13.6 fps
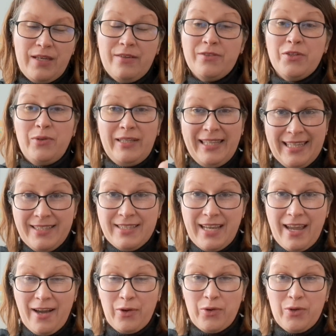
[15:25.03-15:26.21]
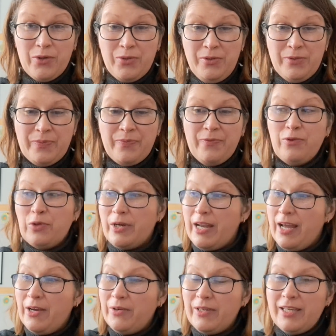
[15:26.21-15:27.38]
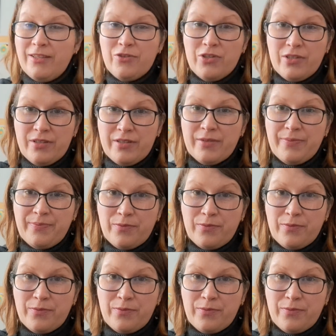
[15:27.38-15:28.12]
So let's see how it goes. For now, it's just